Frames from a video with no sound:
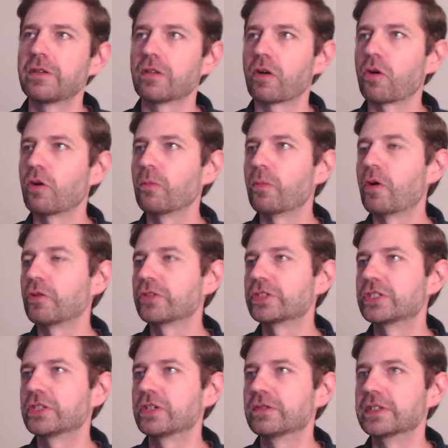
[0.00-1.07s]
the whole
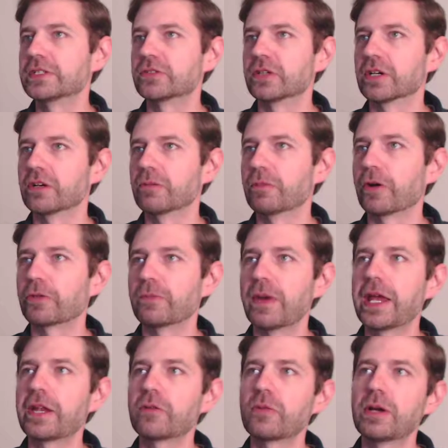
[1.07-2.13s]
multitude of Israel, both
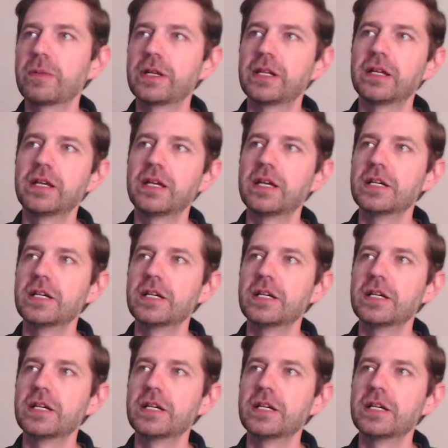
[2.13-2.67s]
men and women,